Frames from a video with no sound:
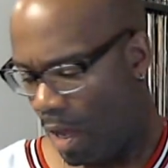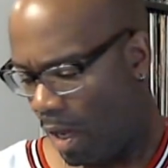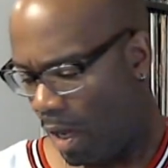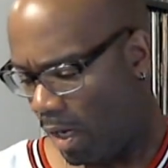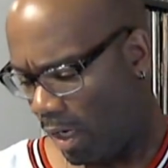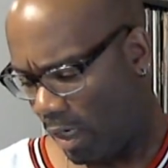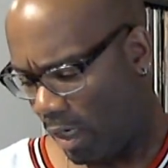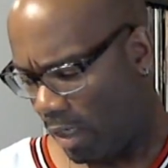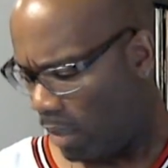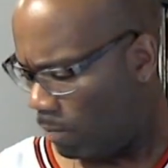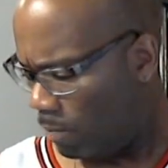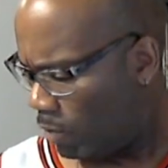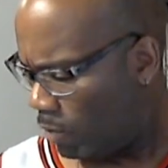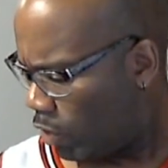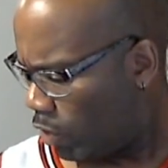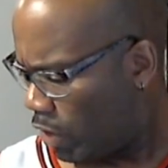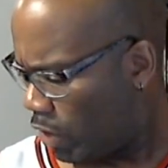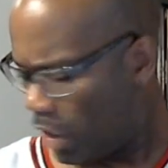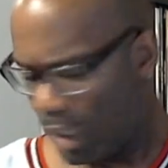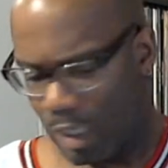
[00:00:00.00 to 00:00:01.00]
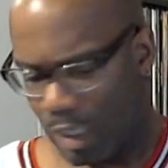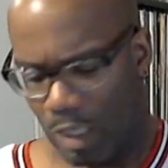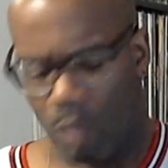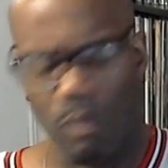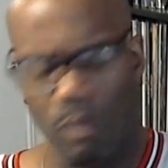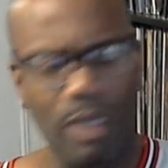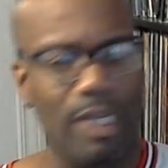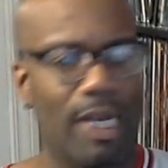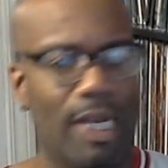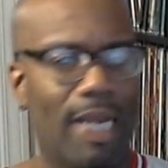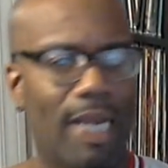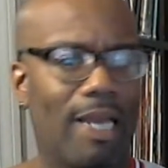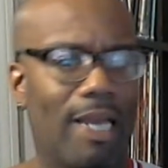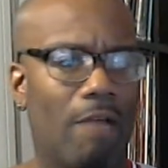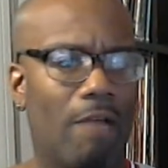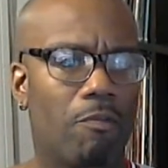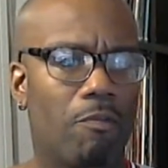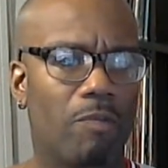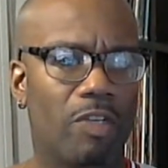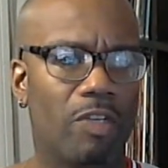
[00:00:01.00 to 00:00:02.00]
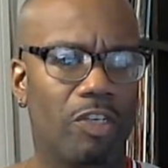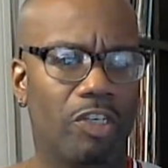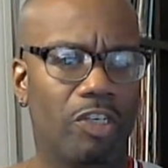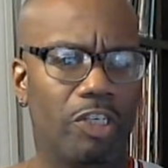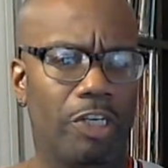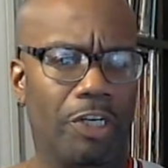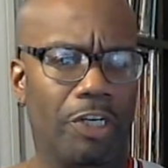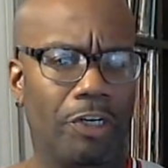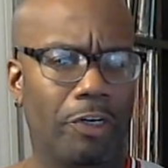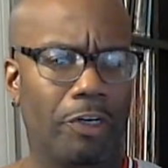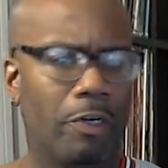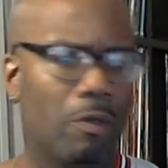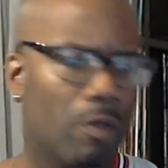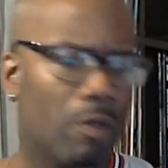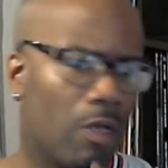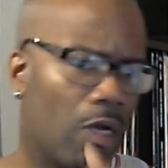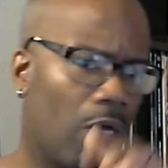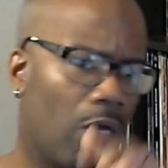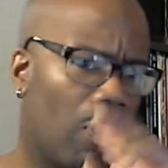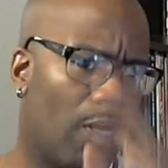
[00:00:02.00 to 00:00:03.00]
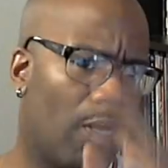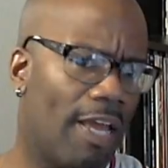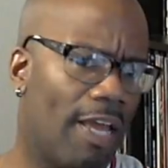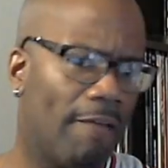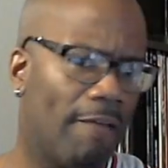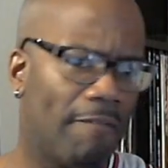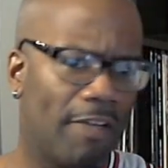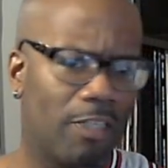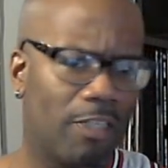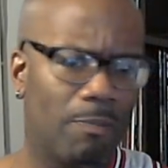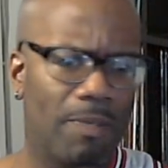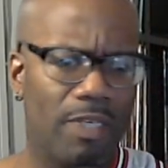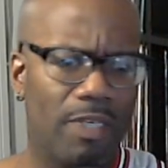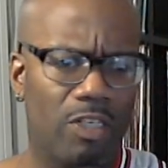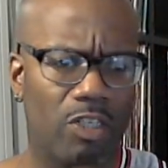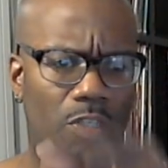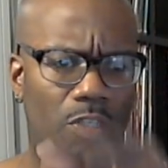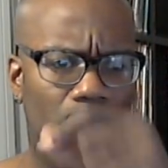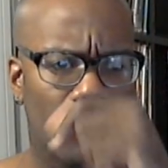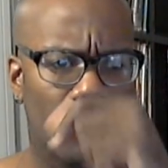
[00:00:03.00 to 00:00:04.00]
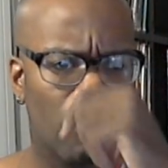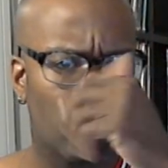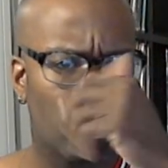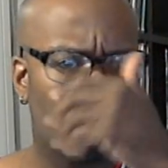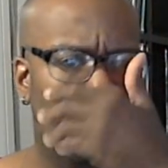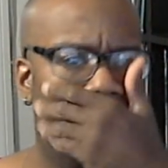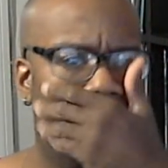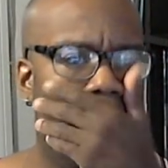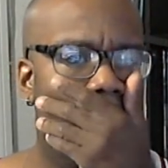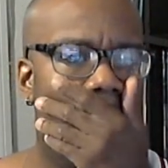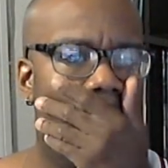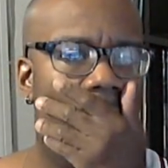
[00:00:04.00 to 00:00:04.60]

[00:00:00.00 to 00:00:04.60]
I'm gonna show you another one that I got from this year. FXP showed this one.